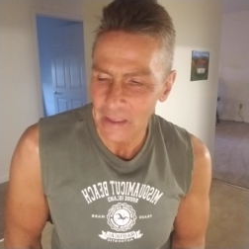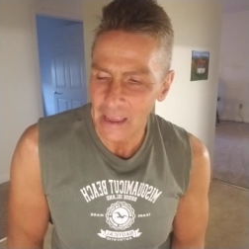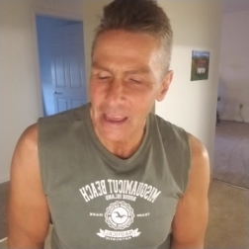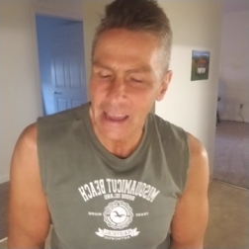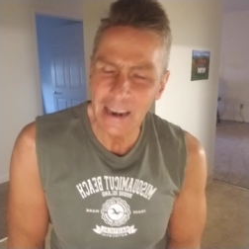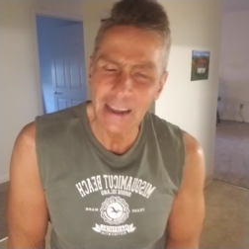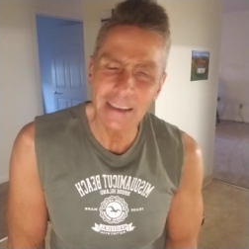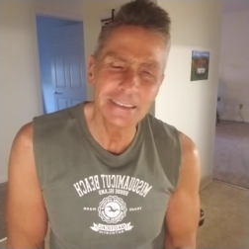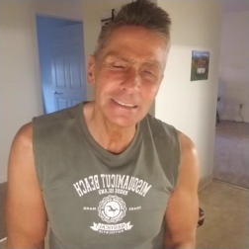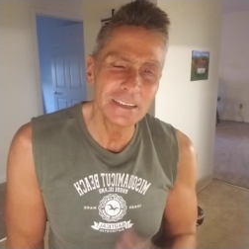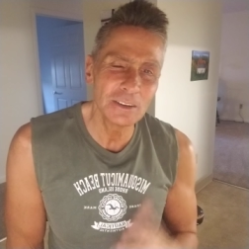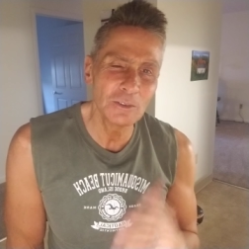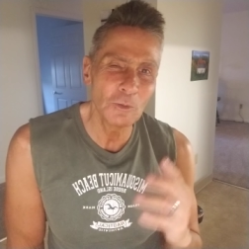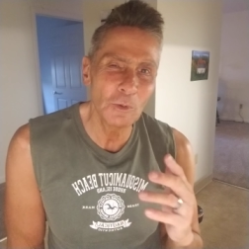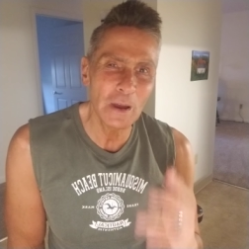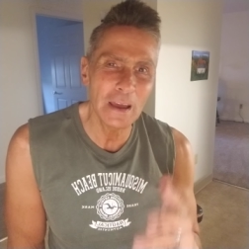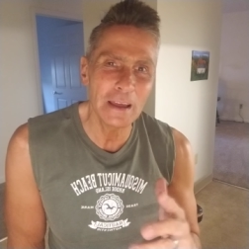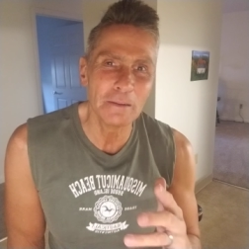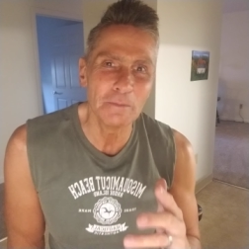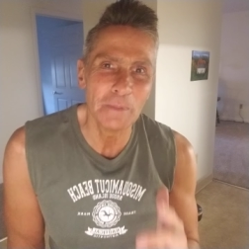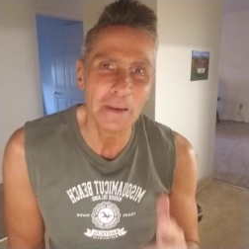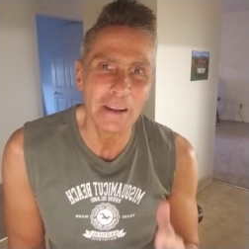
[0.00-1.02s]
And I said,
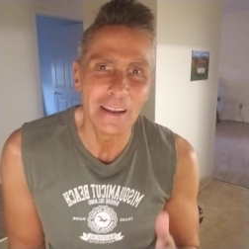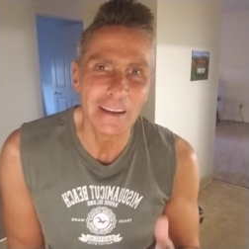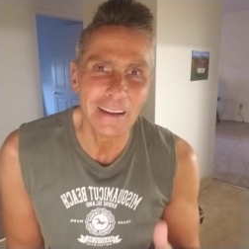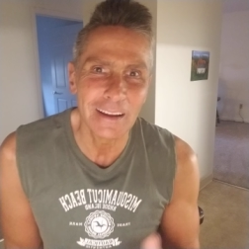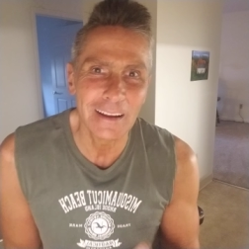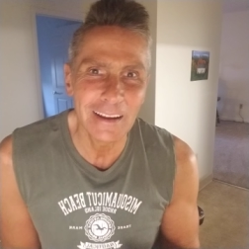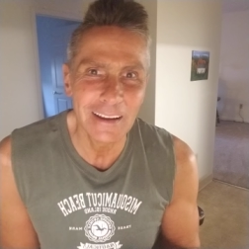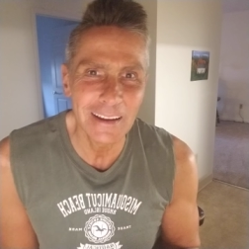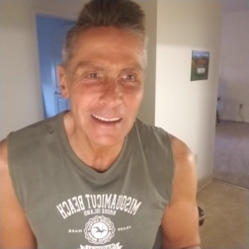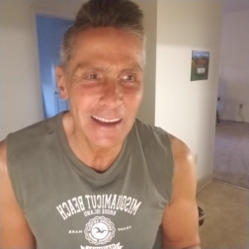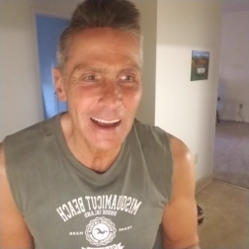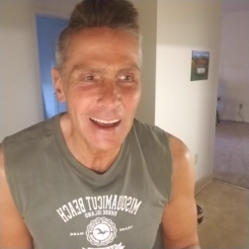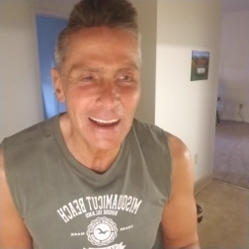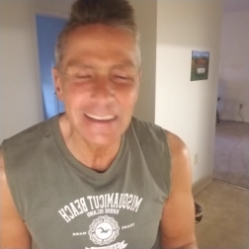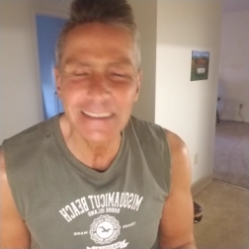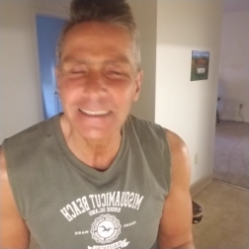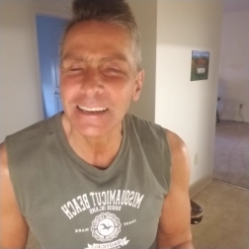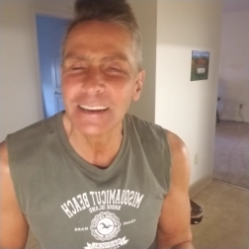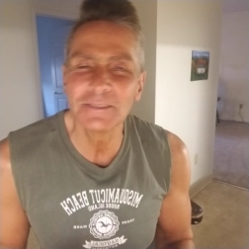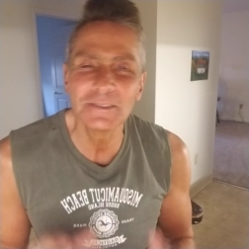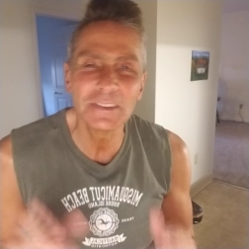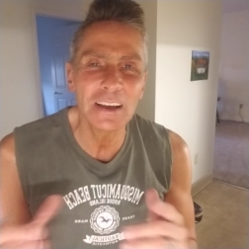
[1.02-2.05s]
wait a minute. I, I
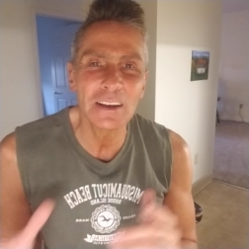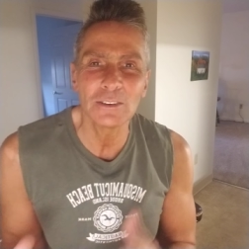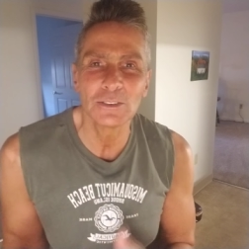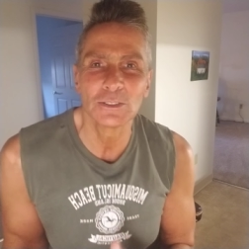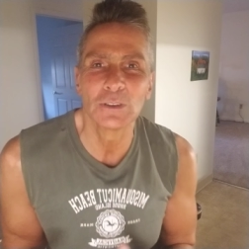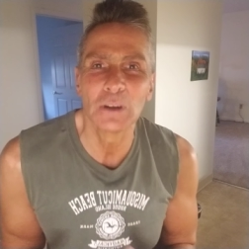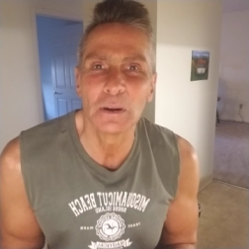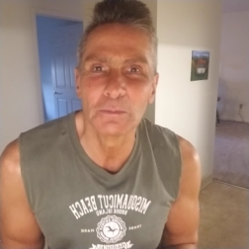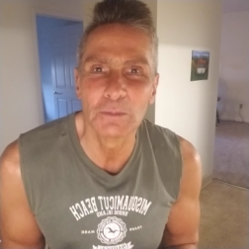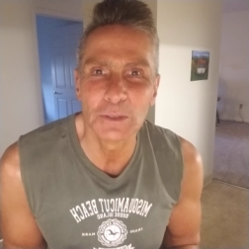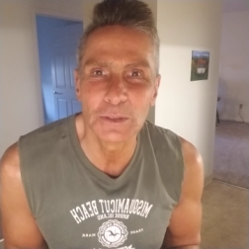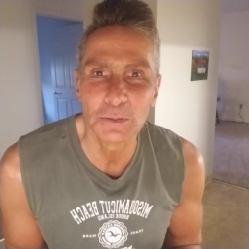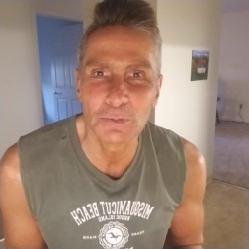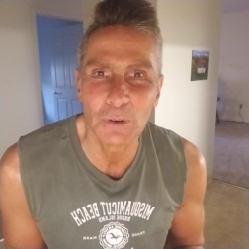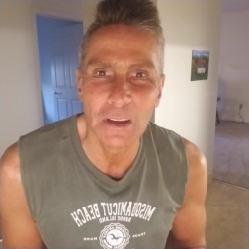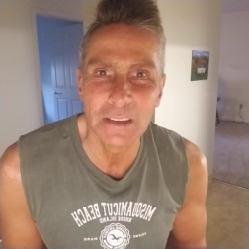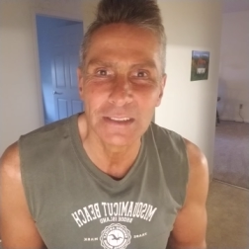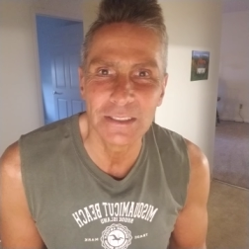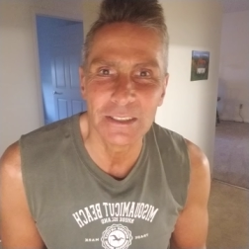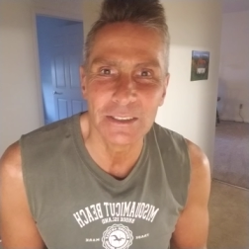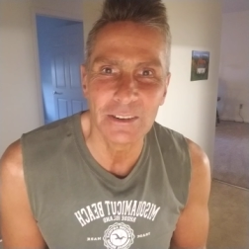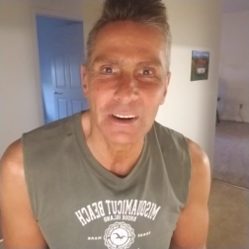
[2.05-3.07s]
said, if Donald Trump was
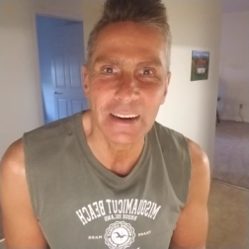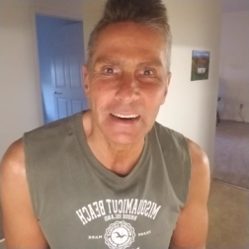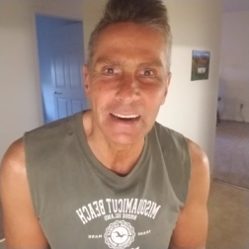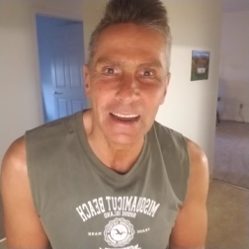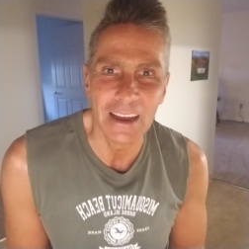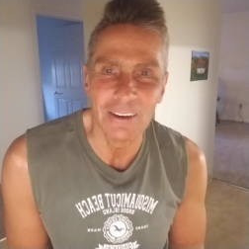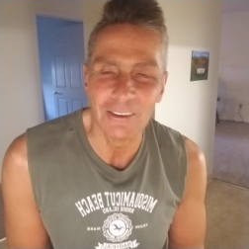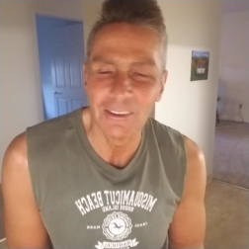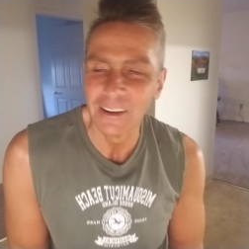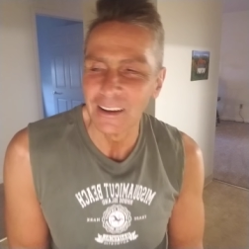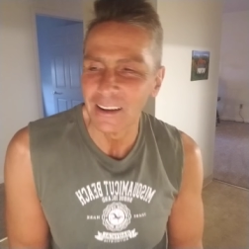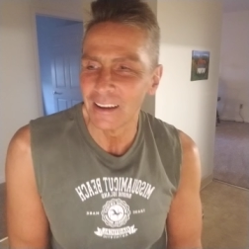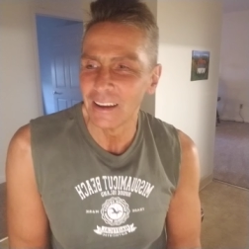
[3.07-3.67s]
president right now,